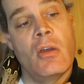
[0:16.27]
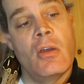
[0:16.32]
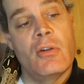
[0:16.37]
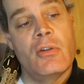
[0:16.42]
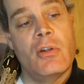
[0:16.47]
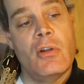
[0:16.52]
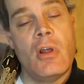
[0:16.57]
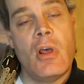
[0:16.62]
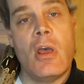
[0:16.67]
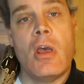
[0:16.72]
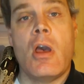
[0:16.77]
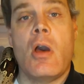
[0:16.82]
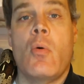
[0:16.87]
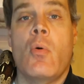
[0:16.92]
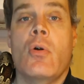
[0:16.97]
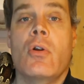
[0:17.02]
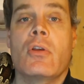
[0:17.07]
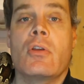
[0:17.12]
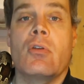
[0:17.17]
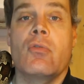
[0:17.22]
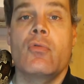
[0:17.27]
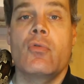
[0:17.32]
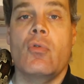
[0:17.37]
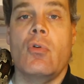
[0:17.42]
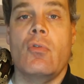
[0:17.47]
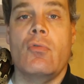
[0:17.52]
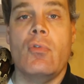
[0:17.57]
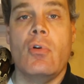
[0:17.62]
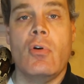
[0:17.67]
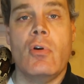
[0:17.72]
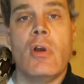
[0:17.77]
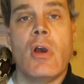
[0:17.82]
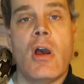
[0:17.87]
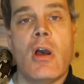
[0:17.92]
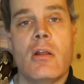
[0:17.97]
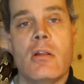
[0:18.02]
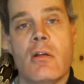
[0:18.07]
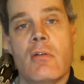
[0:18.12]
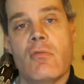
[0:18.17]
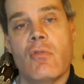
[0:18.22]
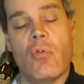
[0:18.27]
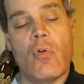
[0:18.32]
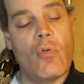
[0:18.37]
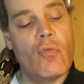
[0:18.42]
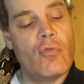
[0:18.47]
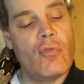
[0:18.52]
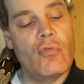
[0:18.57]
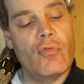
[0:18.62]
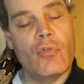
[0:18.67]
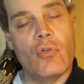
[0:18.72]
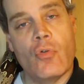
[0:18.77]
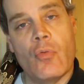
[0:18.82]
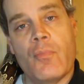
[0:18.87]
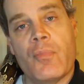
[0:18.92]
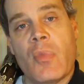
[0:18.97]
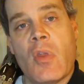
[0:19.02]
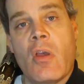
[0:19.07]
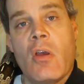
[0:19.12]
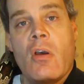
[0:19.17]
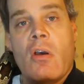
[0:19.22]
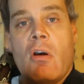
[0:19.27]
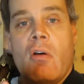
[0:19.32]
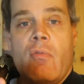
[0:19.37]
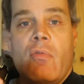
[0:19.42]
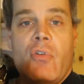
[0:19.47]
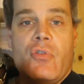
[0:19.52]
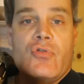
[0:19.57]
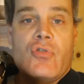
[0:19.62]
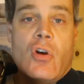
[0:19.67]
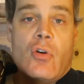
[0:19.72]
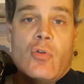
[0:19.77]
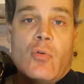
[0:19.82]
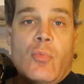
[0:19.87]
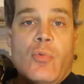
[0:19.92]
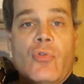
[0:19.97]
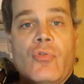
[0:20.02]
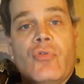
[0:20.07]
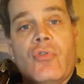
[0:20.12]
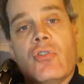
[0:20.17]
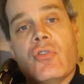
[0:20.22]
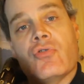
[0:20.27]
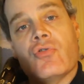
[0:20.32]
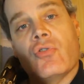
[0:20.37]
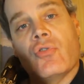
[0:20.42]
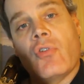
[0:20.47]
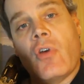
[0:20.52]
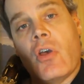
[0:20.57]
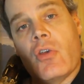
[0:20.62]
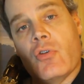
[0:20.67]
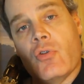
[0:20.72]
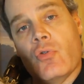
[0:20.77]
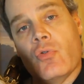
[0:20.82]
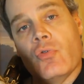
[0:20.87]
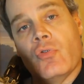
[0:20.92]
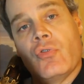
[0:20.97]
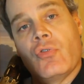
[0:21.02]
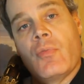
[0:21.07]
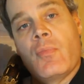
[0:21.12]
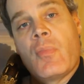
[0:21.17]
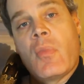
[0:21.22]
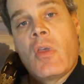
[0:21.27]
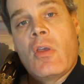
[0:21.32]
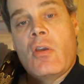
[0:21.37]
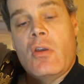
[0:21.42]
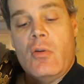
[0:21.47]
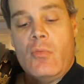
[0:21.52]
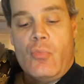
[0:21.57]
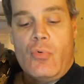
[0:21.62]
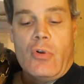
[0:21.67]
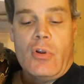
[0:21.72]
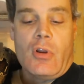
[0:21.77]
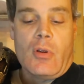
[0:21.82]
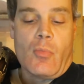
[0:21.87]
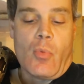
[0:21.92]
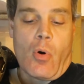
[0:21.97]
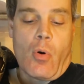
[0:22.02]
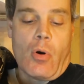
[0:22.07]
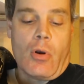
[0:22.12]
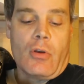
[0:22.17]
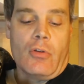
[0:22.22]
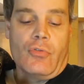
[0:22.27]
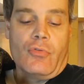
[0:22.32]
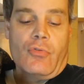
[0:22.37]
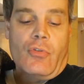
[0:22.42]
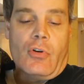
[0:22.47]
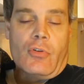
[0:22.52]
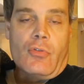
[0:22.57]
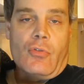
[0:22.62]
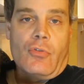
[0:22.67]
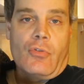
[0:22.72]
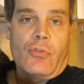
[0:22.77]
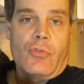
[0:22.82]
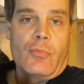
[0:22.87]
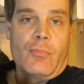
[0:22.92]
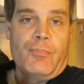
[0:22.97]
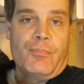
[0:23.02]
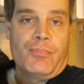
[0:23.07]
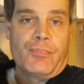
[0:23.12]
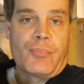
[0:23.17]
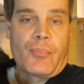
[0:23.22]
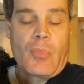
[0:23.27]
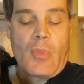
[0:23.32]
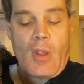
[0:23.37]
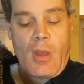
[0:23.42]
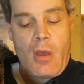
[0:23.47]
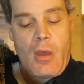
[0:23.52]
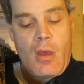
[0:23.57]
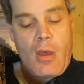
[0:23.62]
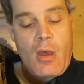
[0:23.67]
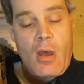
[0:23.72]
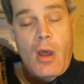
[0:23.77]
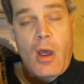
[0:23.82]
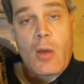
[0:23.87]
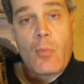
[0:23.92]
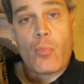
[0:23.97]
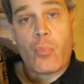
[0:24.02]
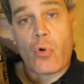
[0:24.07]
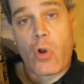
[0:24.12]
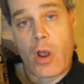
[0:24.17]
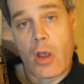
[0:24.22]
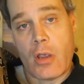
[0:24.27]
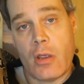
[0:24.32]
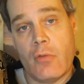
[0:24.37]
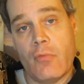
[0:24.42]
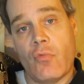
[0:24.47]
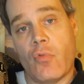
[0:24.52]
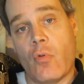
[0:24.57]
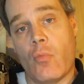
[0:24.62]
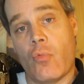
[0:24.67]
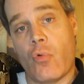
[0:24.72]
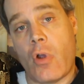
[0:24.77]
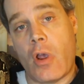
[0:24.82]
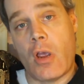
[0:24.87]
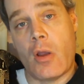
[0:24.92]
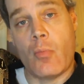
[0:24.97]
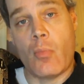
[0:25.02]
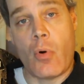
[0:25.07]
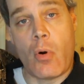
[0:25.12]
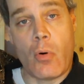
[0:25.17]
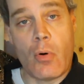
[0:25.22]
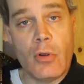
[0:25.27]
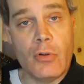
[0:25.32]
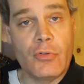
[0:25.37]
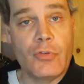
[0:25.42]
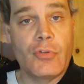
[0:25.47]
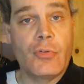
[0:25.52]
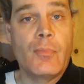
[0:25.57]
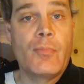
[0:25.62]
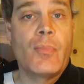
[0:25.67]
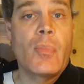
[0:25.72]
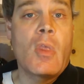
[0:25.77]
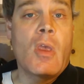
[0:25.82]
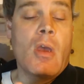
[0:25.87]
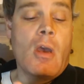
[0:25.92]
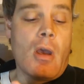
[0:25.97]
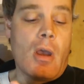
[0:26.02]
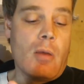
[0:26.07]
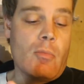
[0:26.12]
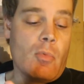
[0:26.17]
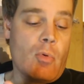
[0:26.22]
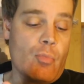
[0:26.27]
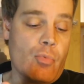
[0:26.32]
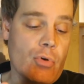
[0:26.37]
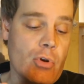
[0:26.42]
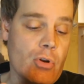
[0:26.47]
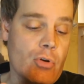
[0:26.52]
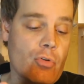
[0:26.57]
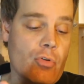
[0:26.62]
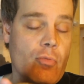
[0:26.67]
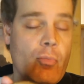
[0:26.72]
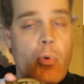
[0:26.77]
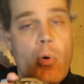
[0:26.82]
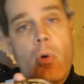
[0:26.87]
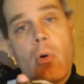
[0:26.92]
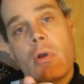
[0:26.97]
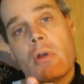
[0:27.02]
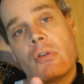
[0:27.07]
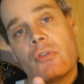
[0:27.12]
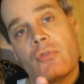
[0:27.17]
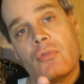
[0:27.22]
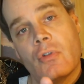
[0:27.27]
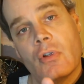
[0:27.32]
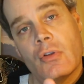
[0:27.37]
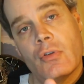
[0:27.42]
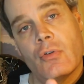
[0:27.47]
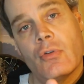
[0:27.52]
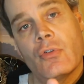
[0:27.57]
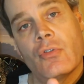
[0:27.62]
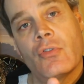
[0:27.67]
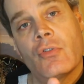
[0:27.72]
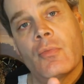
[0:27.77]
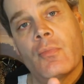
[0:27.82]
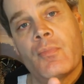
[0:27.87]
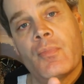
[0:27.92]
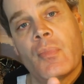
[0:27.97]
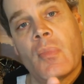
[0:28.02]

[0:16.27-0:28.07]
Today I want to give you a very high level overview of the general procedures I use in breeding boa constrictors. I'm Brian from Brian Boas. I'm a breeder of boa constrictors.